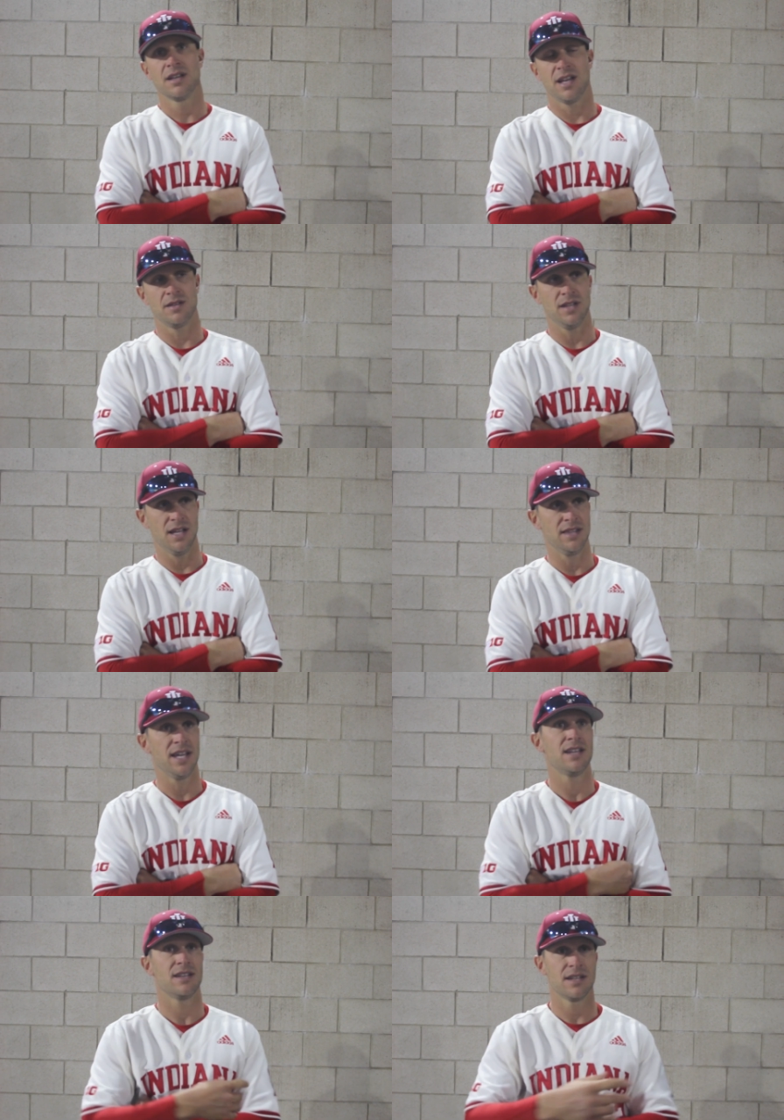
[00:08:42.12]
And
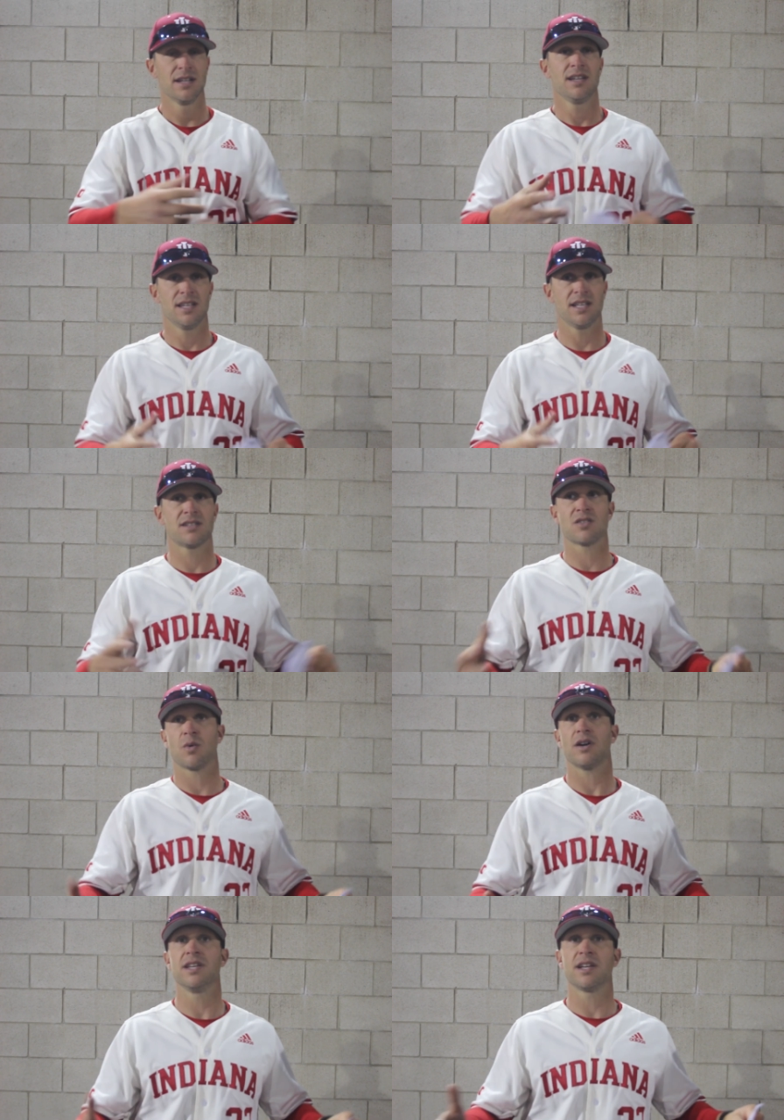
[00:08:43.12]
then he gets to
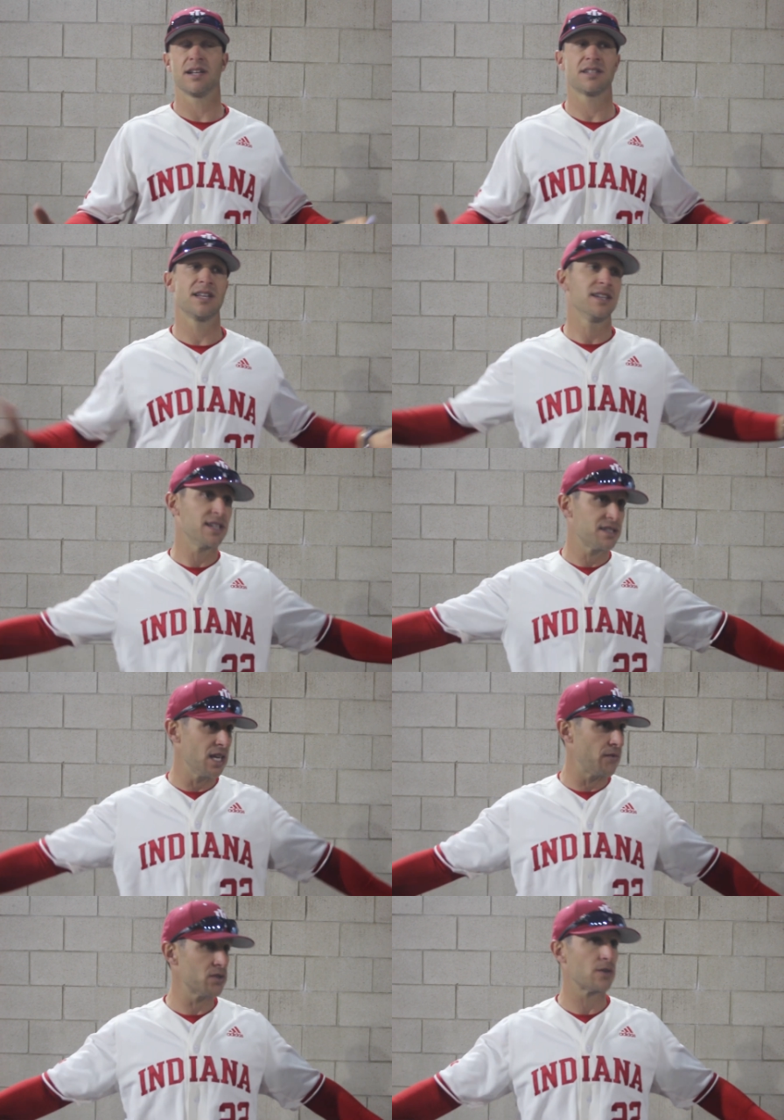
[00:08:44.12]
where he can extend his
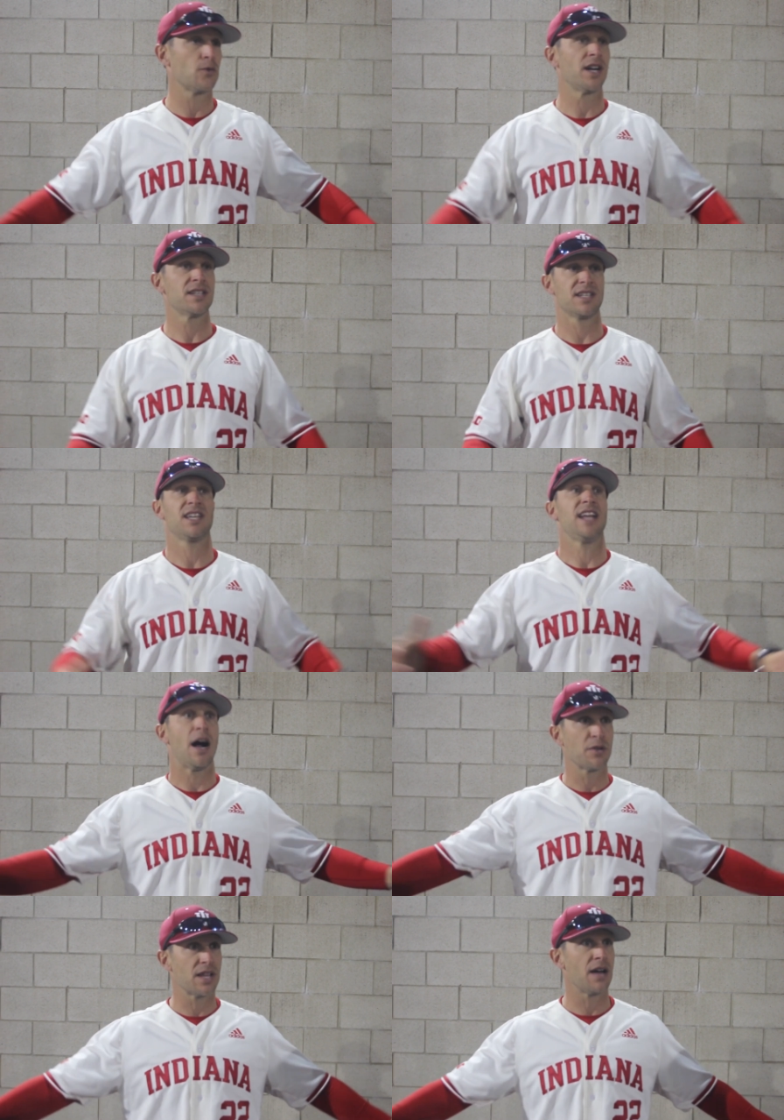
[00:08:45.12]
defensive radius and get
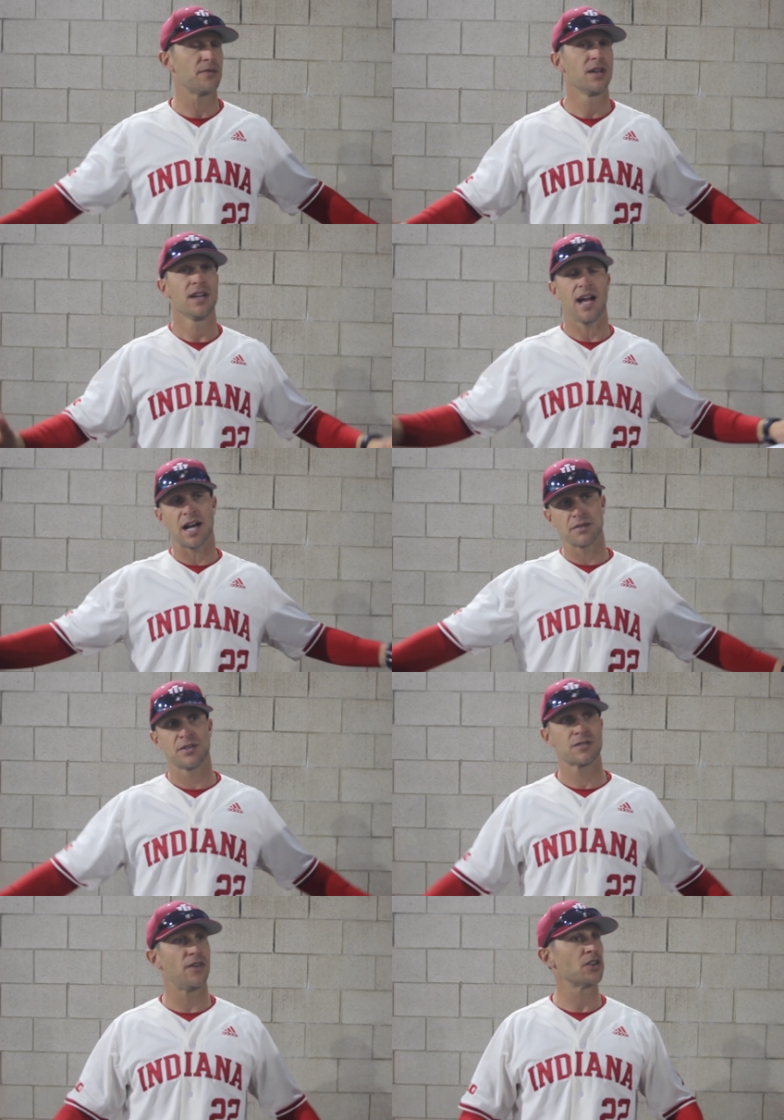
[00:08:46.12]
out of
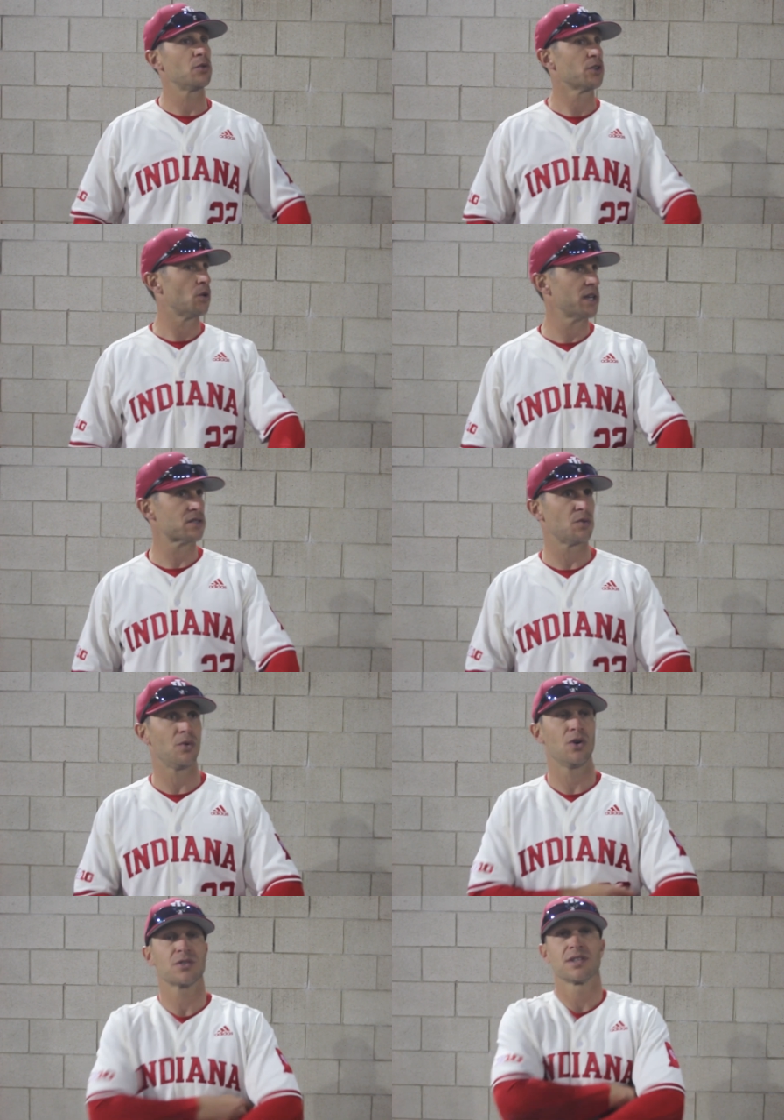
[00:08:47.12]
his funnel and go get some
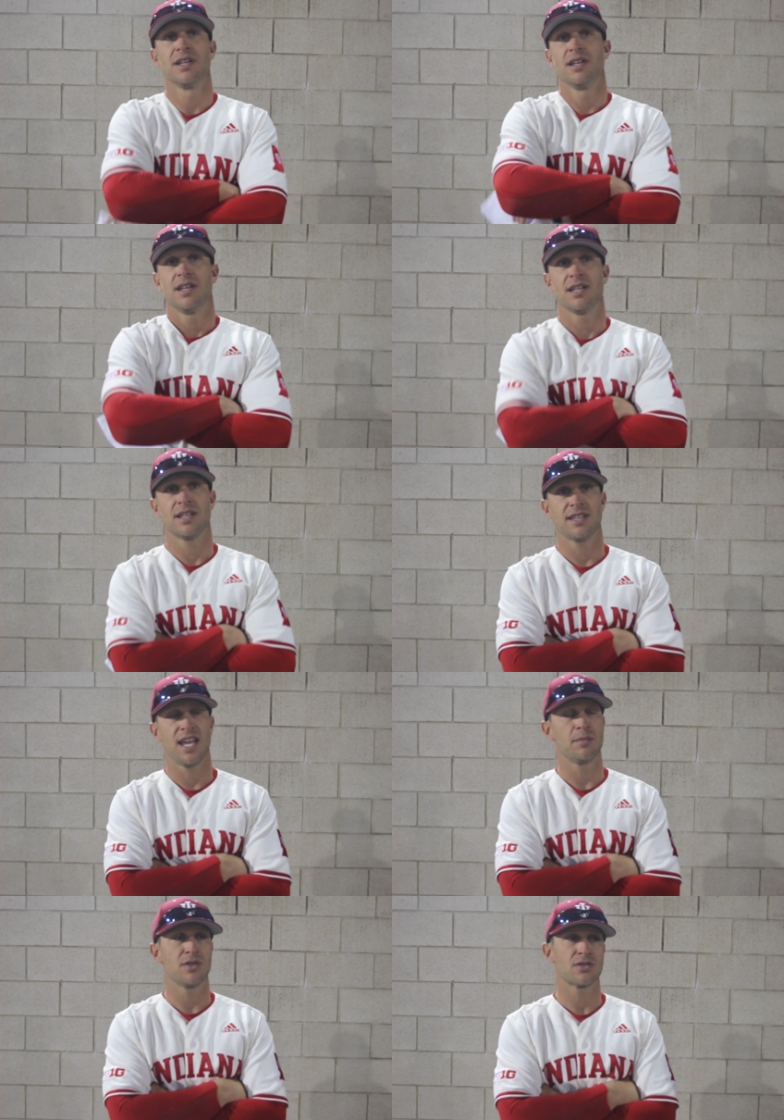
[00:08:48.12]
balls. And the
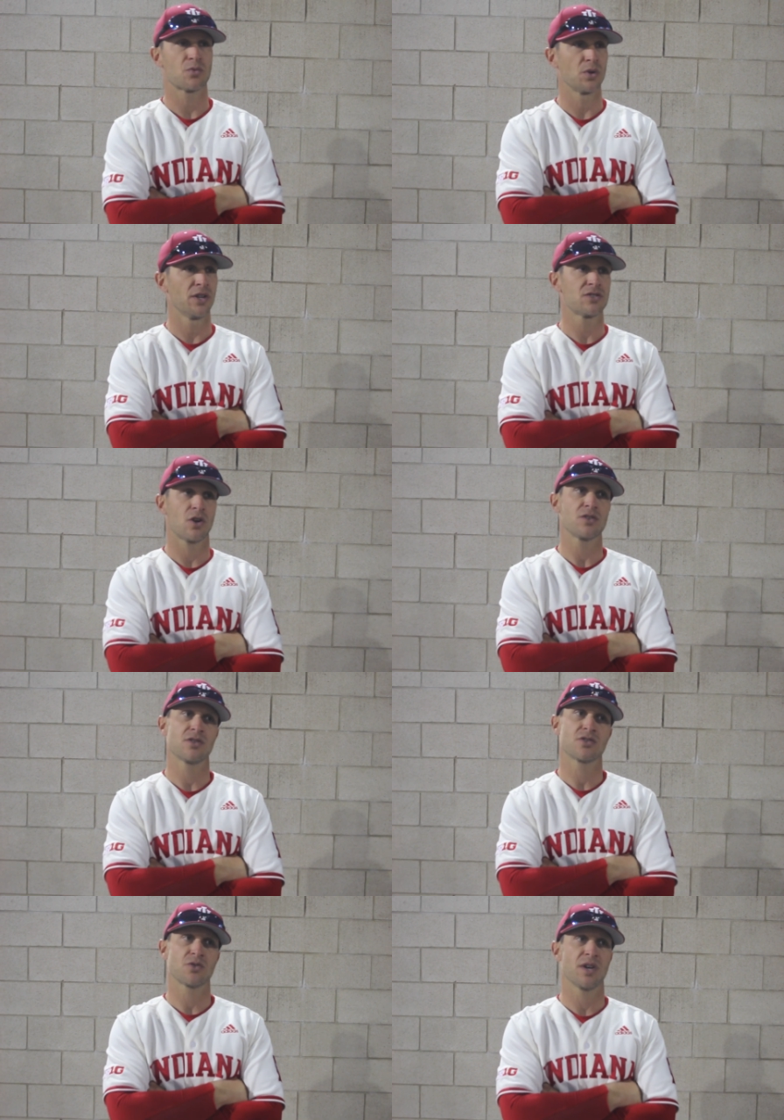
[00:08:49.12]
game just really starts
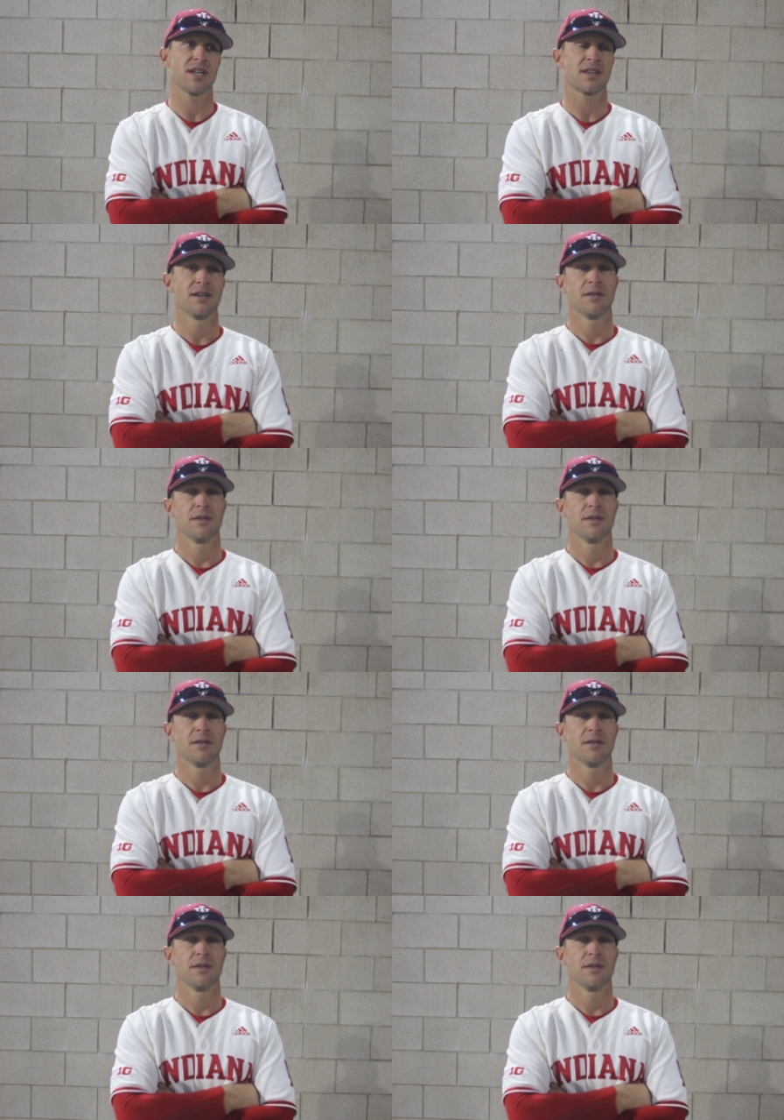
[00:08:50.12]
to shrink